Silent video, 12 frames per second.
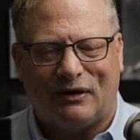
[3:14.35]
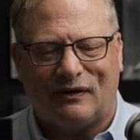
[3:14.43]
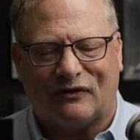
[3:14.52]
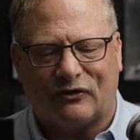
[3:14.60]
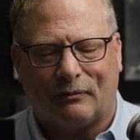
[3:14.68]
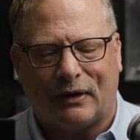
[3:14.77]
It
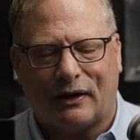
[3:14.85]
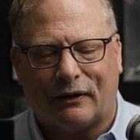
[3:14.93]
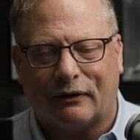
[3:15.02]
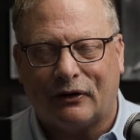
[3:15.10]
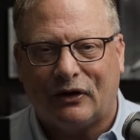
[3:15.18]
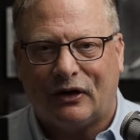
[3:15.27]
doesn't
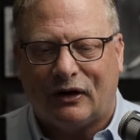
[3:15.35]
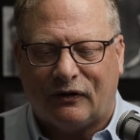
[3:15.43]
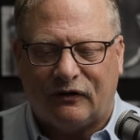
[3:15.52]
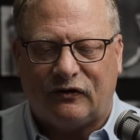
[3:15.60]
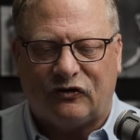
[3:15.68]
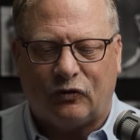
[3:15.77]
matter.
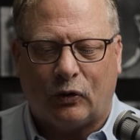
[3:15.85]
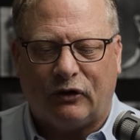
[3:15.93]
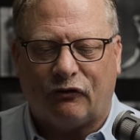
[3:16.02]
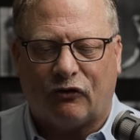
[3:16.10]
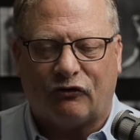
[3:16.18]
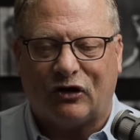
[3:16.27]
This is
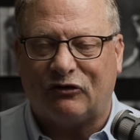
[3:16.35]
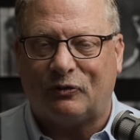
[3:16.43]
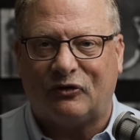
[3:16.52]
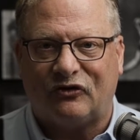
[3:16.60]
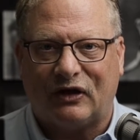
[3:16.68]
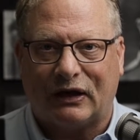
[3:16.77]
24 frames
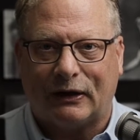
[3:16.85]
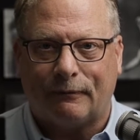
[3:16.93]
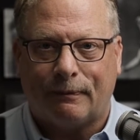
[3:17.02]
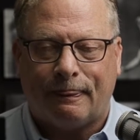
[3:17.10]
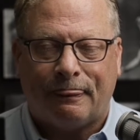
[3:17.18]
per second.